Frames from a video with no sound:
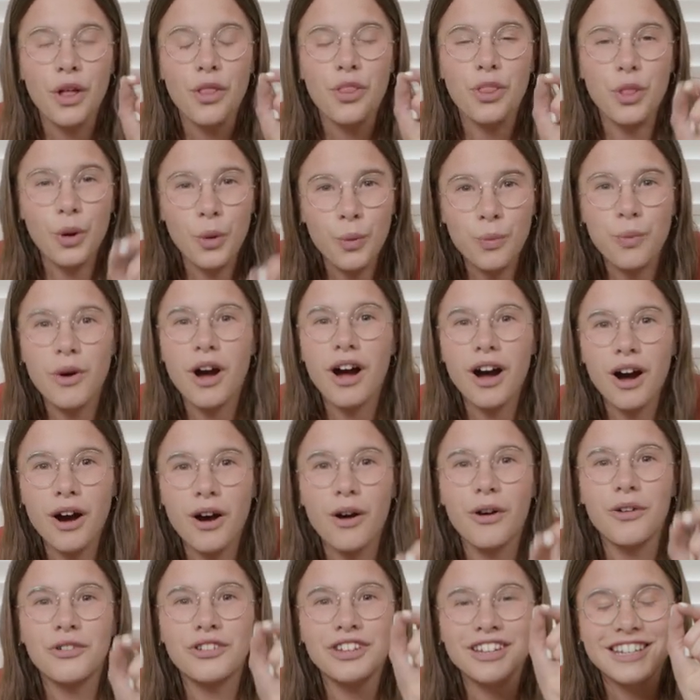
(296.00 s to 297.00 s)
The
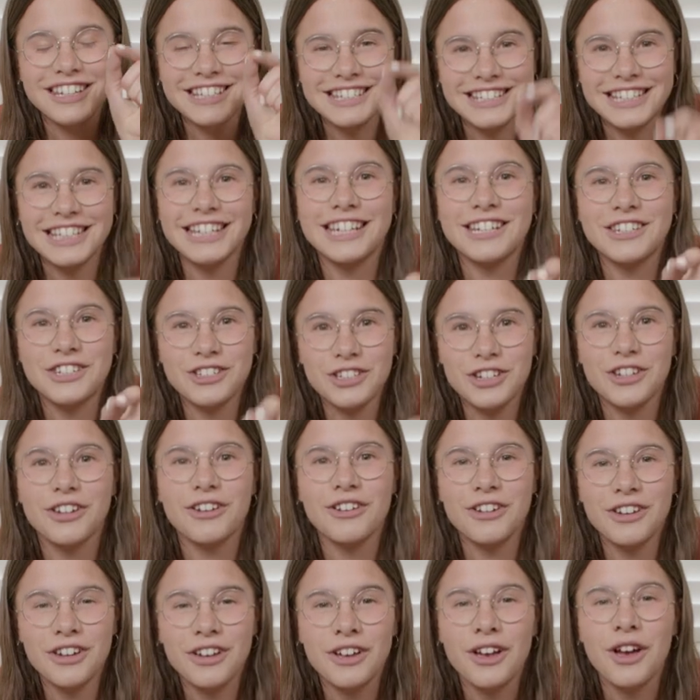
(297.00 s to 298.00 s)
world needs you.
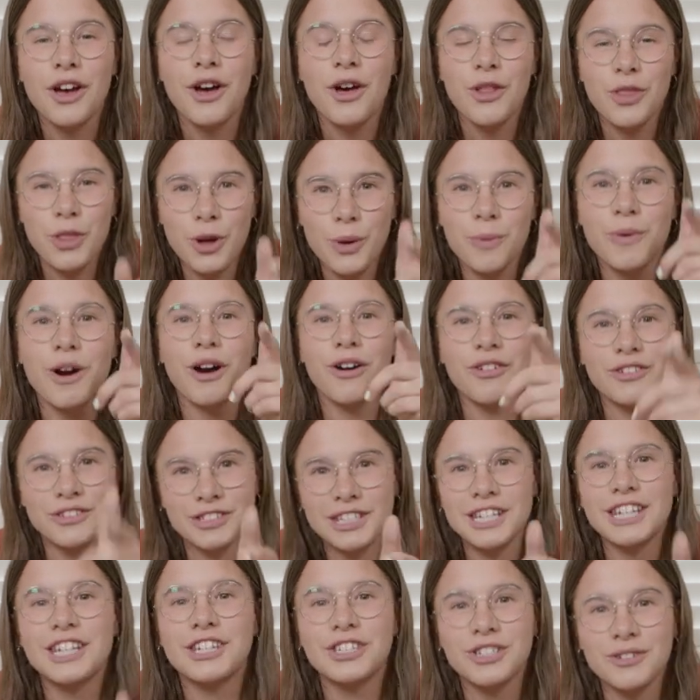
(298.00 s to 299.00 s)
The world
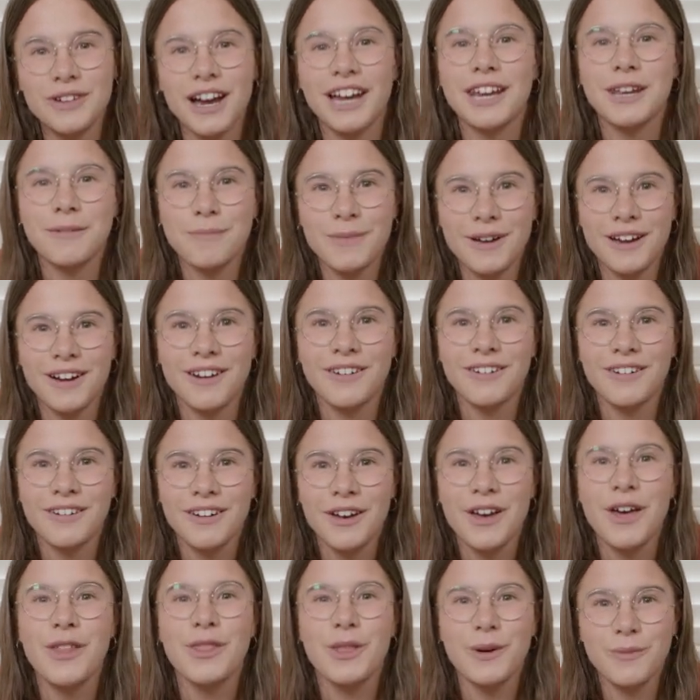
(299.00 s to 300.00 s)
needs you, Annabelle.
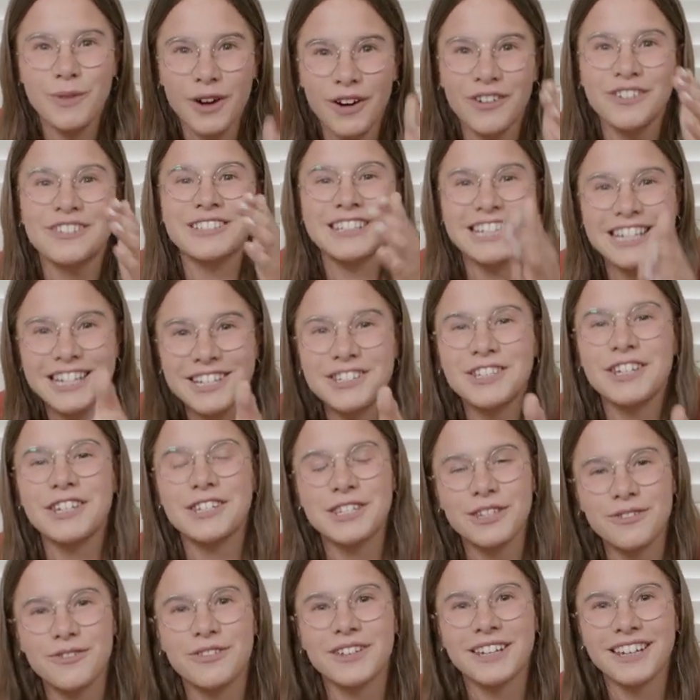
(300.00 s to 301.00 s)
The world needs you,
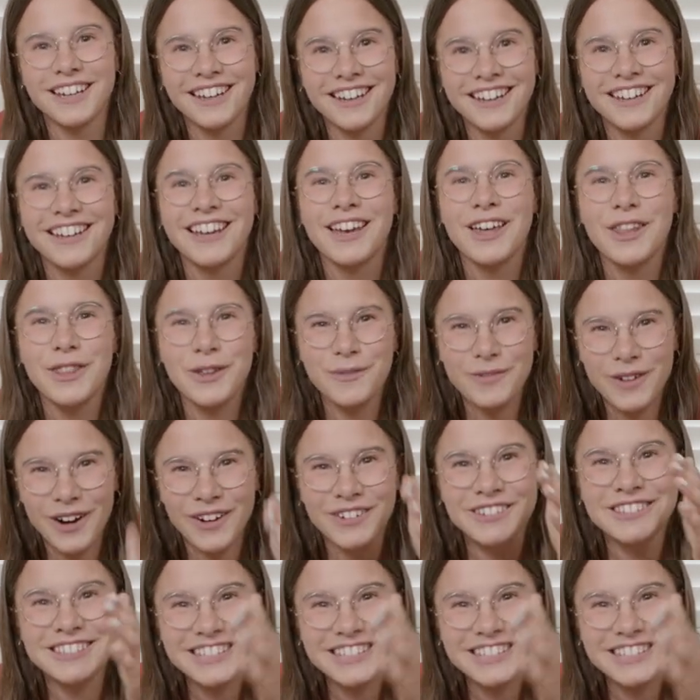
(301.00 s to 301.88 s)
Sophia. The world